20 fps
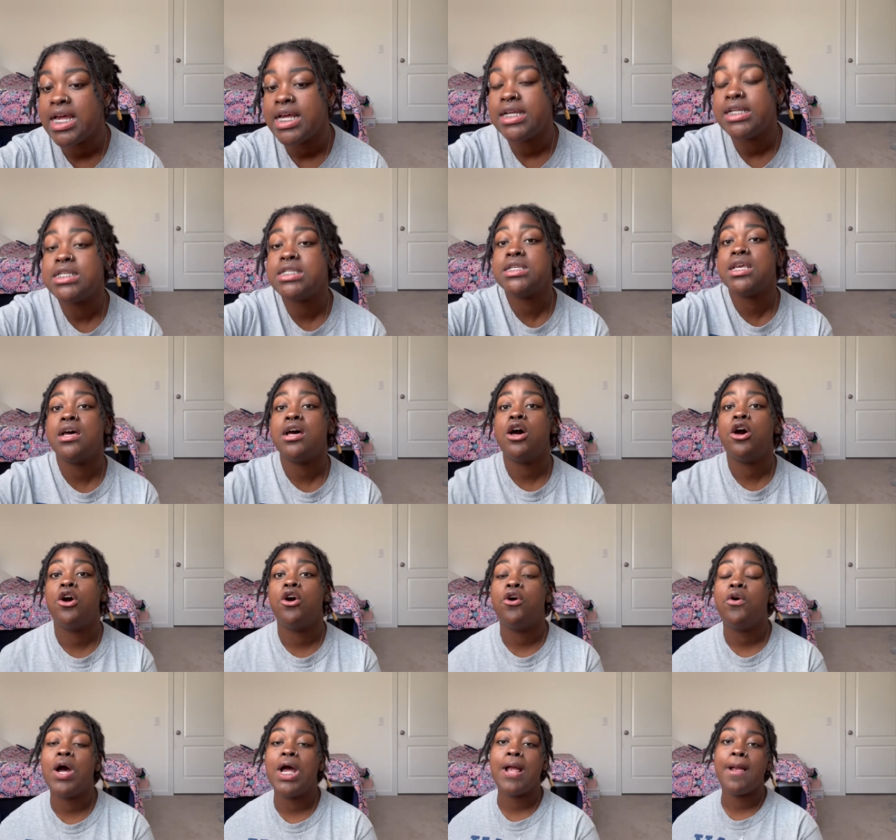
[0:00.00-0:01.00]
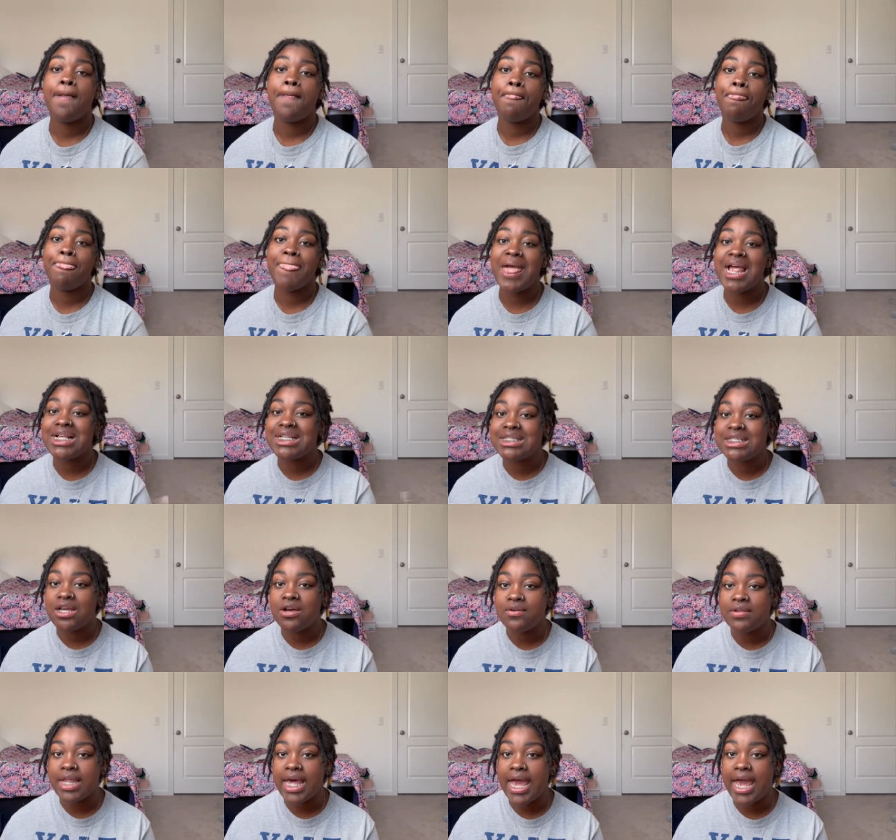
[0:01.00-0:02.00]
So they
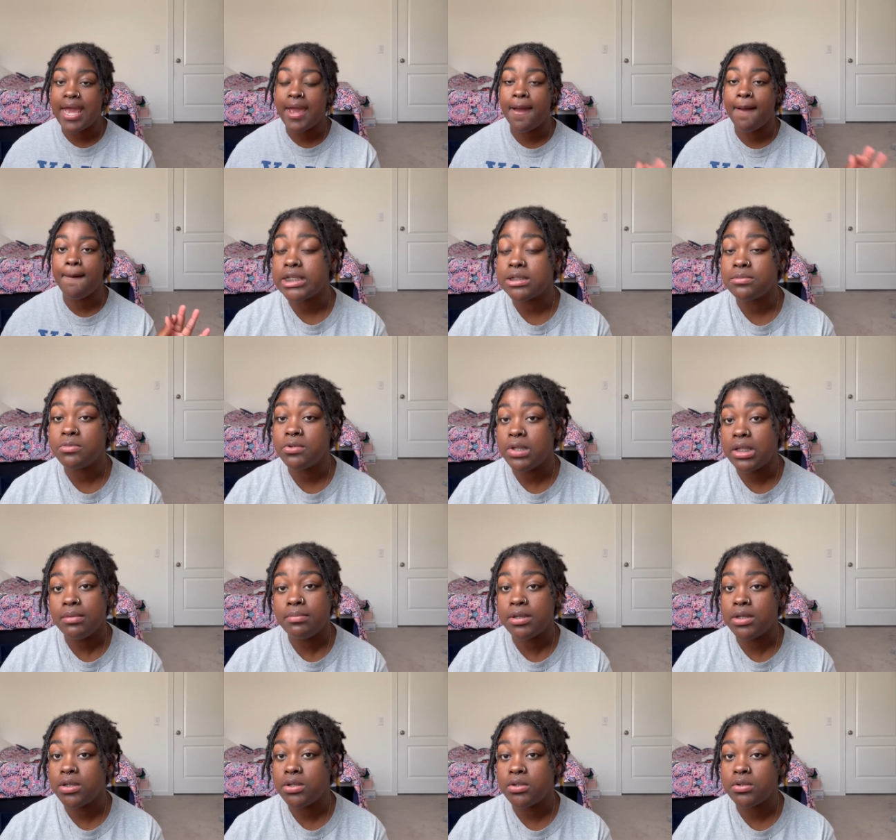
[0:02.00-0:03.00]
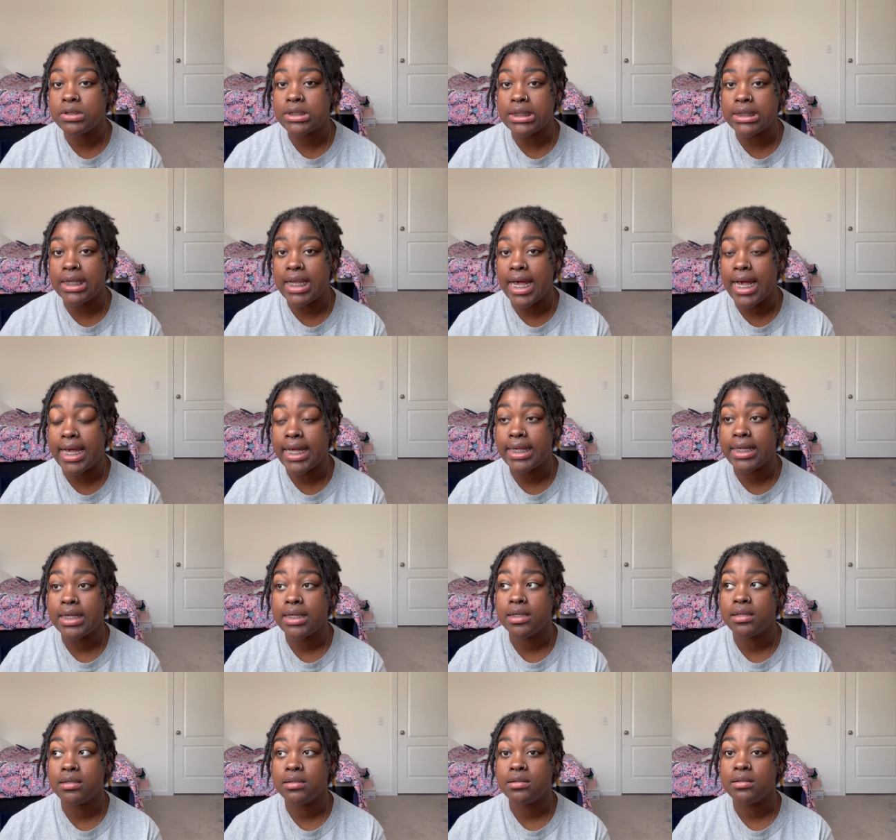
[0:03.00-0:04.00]
sell like smoothie bowls and like
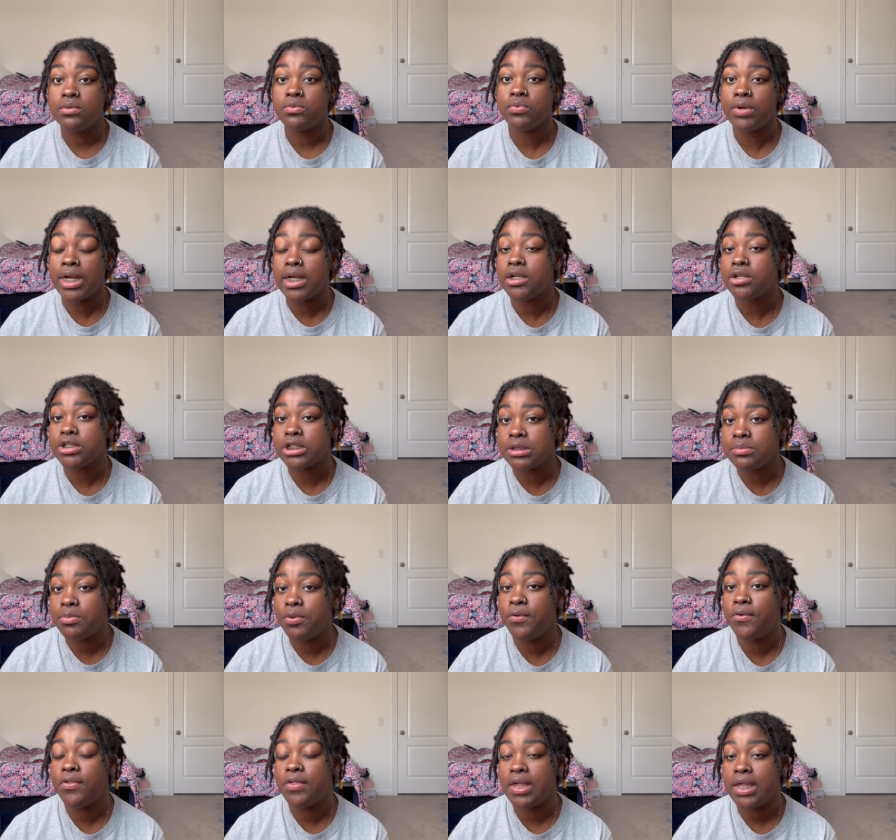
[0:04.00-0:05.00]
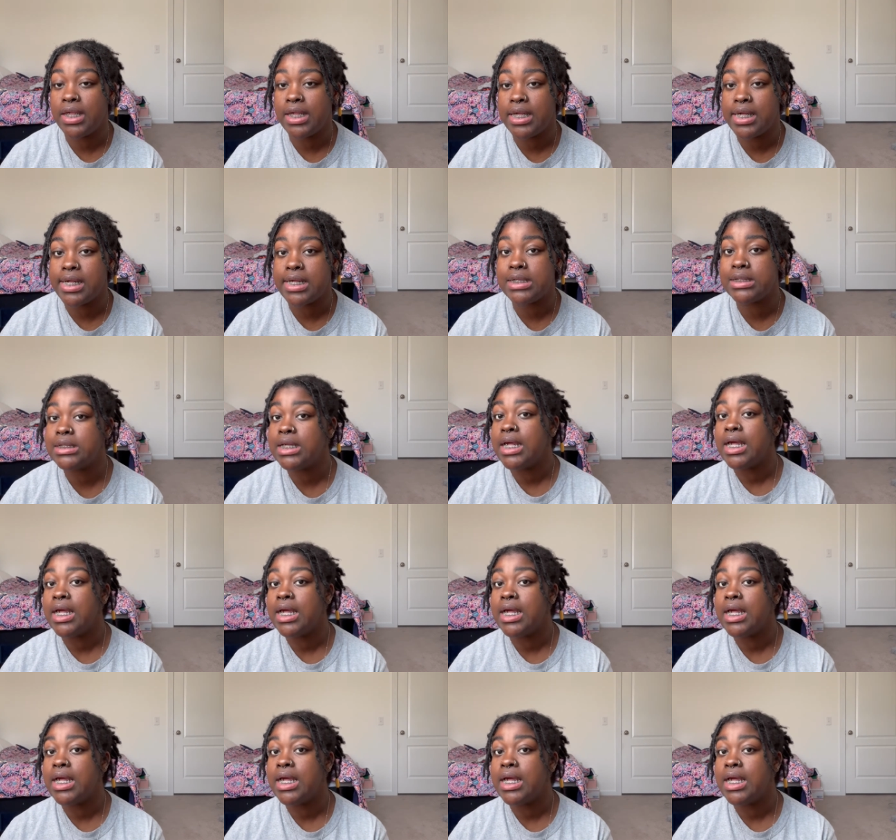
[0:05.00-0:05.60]
regular smoothies.